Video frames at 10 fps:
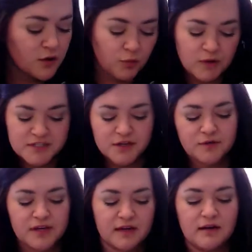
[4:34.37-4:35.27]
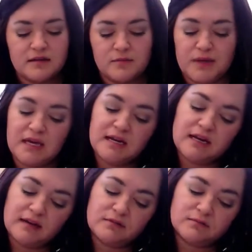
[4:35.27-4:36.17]
What do you hear at the
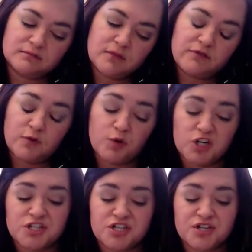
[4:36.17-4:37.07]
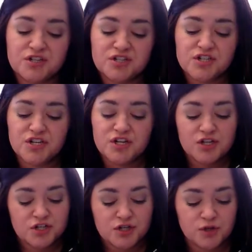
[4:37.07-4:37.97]
beginning of the word to?
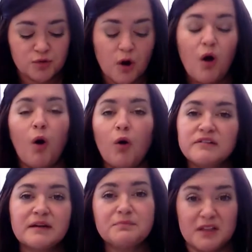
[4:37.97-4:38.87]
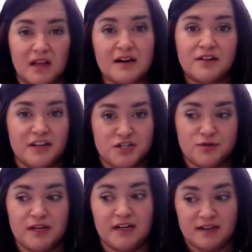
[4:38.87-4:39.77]
Hold up the letter that you
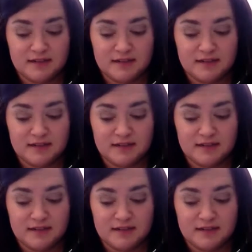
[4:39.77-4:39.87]
hear.